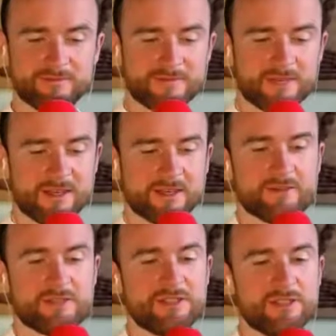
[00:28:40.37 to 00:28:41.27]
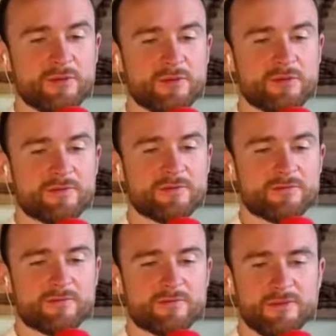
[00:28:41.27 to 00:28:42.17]
and I will see you all
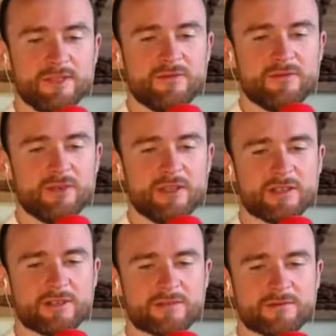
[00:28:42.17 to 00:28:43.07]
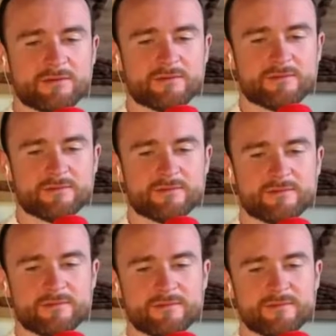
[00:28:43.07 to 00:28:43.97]
in a few days.
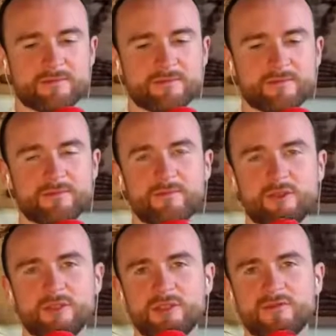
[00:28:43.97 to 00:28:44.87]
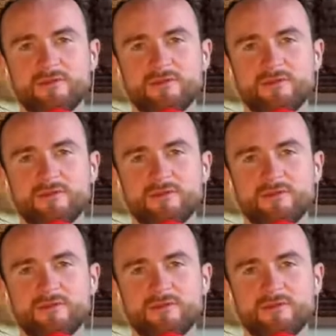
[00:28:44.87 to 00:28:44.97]
Much love.